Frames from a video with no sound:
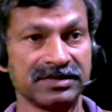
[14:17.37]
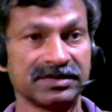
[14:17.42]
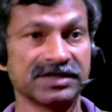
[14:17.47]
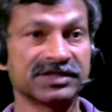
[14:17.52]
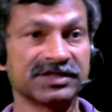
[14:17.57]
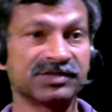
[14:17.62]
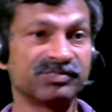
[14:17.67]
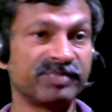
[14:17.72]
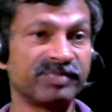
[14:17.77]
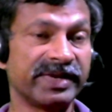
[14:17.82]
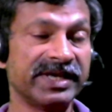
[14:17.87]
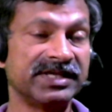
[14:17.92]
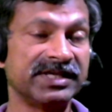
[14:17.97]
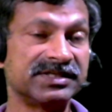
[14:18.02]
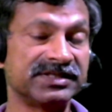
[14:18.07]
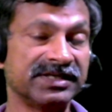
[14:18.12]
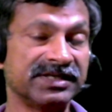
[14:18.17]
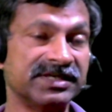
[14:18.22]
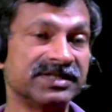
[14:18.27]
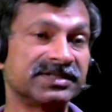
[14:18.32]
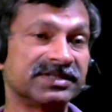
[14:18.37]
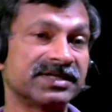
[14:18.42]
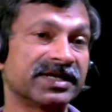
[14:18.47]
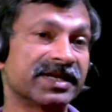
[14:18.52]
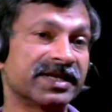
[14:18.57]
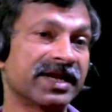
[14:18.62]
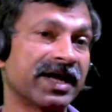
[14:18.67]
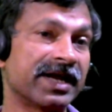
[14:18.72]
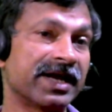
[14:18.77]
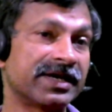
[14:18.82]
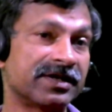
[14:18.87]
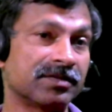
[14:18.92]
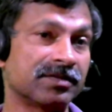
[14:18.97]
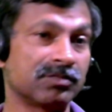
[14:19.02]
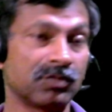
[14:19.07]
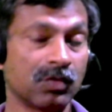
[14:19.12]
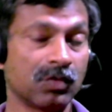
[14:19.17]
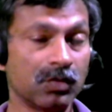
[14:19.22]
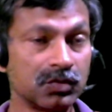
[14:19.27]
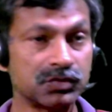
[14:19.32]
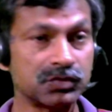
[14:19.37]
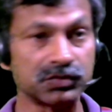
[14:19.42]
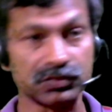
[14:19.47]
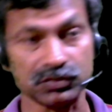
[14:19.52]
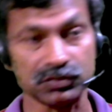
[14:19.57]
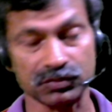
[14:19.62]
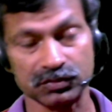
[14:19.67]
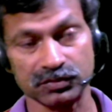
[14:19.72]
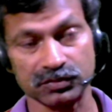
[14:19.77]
the space inside an atom also